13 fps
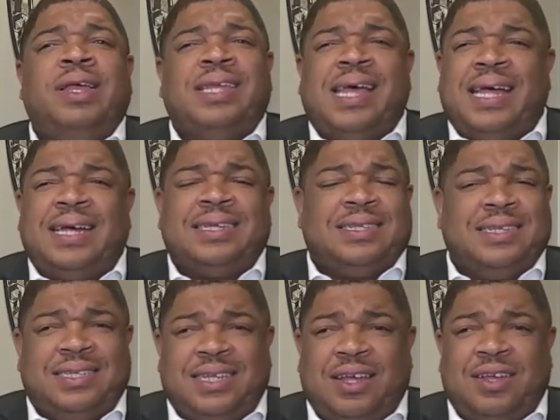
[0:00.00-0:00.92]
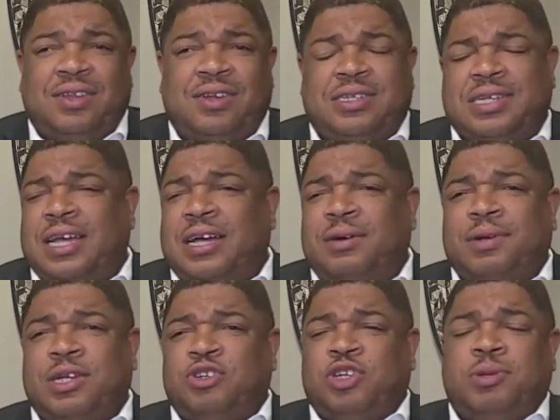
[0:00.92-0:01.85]
ask the seller to help
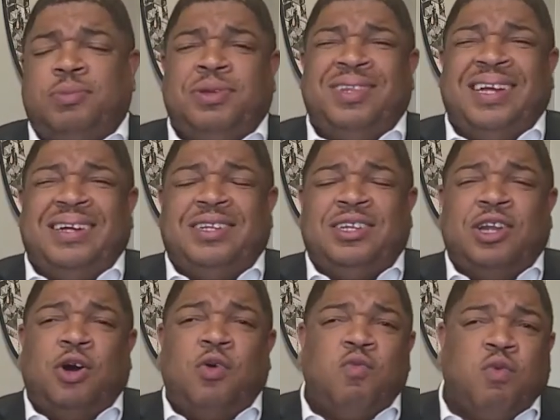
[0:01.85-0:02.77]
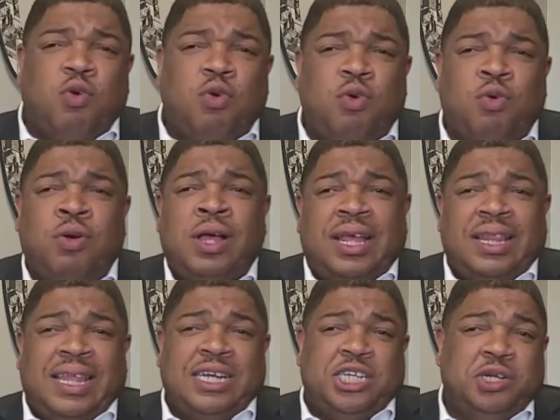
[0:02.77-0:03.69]
contribute. There is no rule
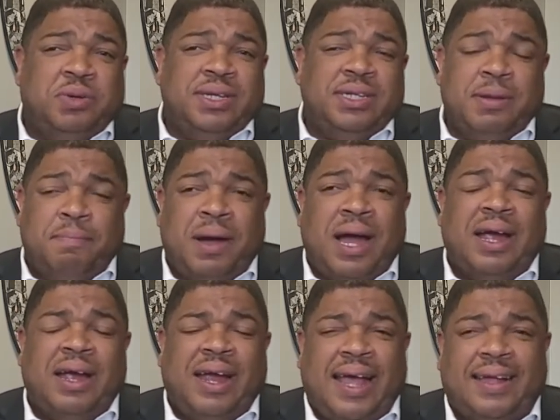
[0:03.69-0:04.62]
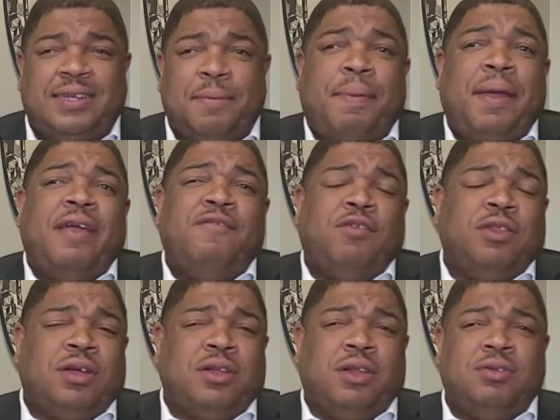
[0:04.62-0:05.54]
that you as the buyer have to pay for the
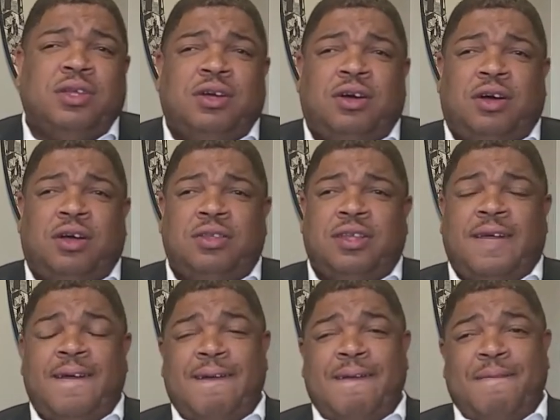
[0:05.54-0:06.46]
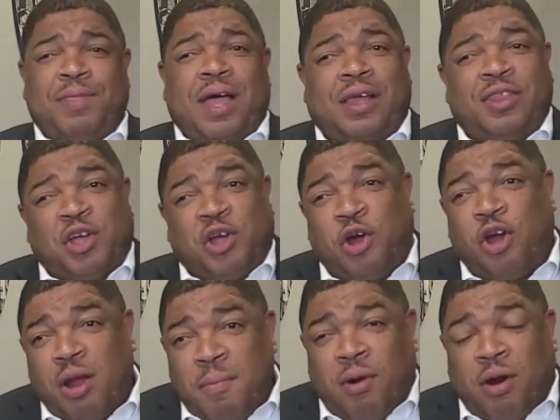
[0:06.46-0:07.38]
closing costs. Now, in the
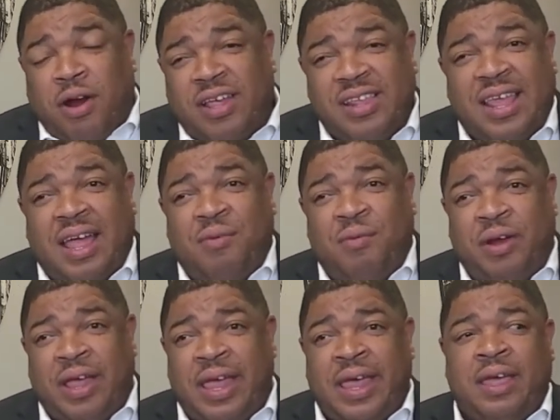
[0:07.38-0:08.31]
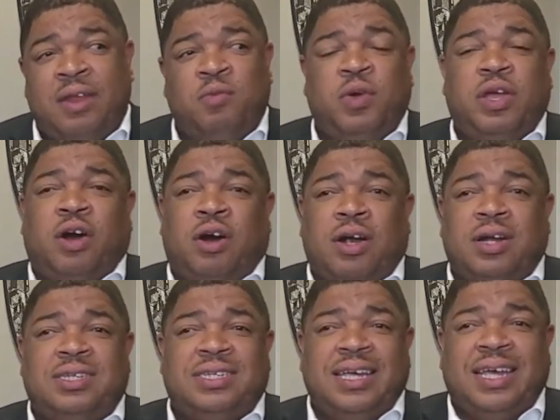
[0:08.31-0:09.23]
current market that we're in, we are
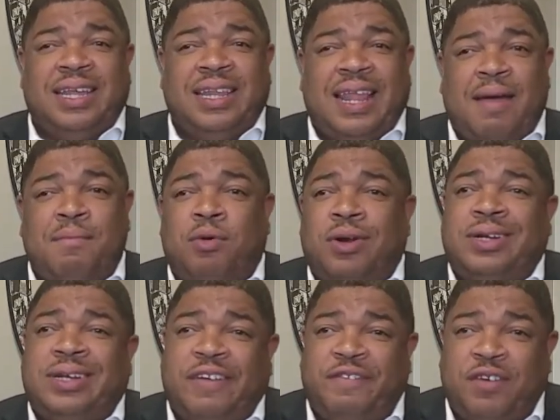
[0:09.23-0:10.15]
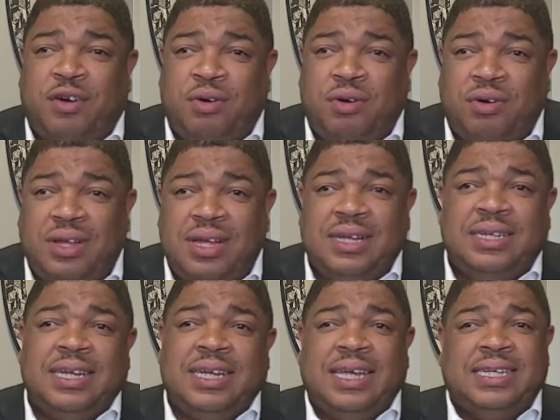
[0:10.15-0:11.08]
seeing that more difficult to
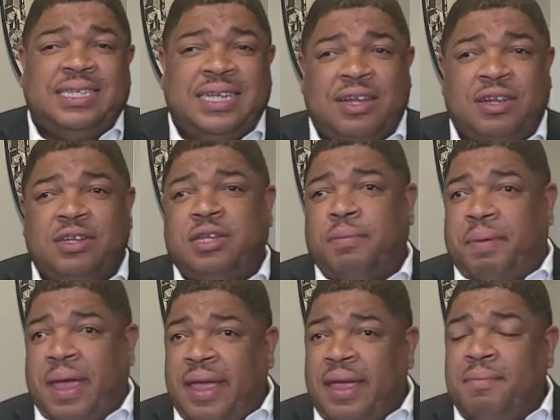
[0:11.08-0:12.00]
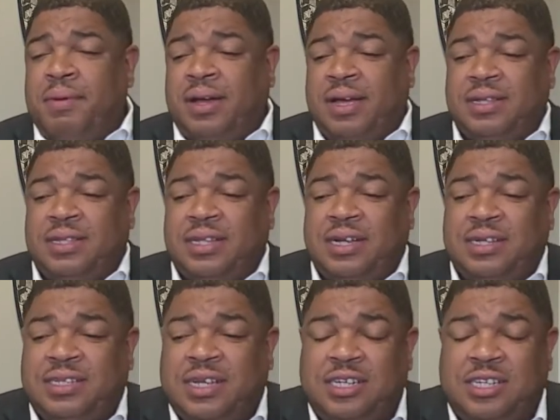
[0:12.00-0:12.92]
get sellers to pay because there's
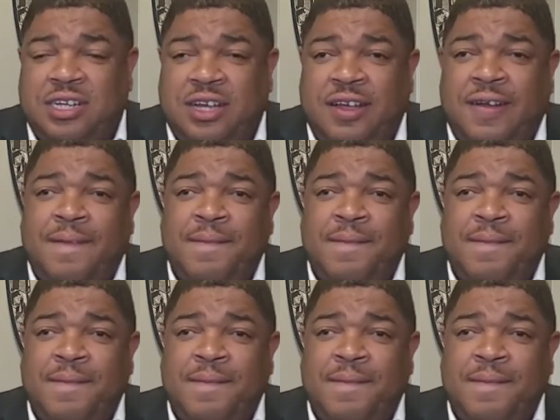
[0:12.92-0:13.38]
such an